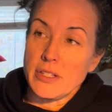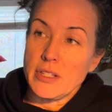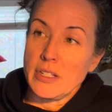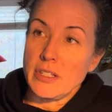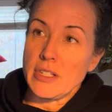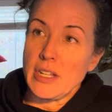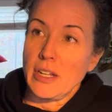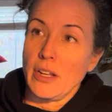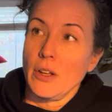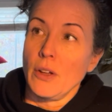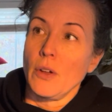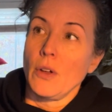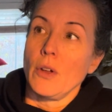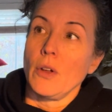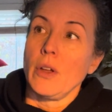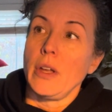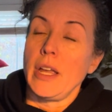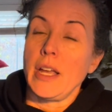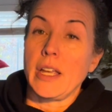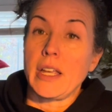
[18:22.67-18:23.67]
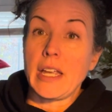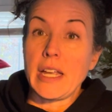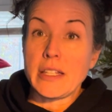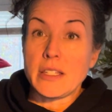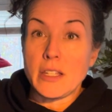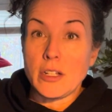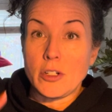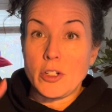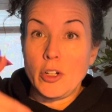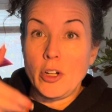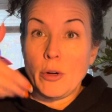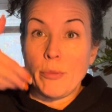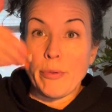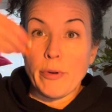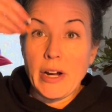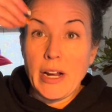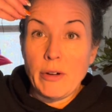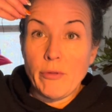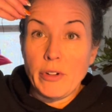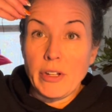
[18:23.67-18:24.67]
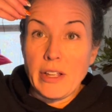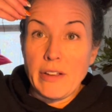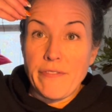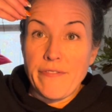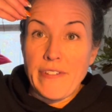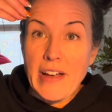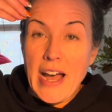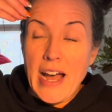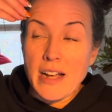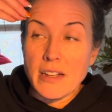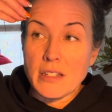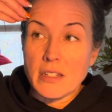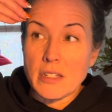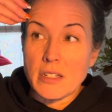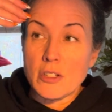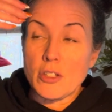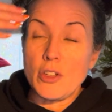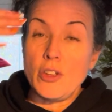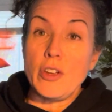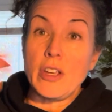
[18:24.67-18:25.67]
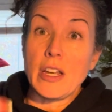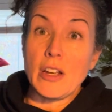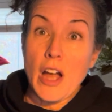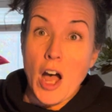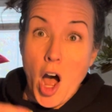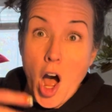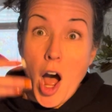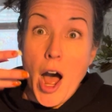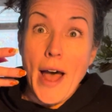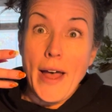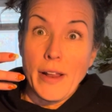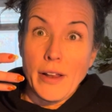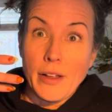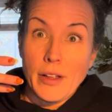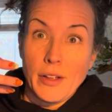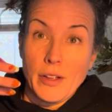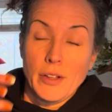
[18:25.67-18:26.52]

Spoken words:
It's like, it gets it to your brain really fast. So you get hot.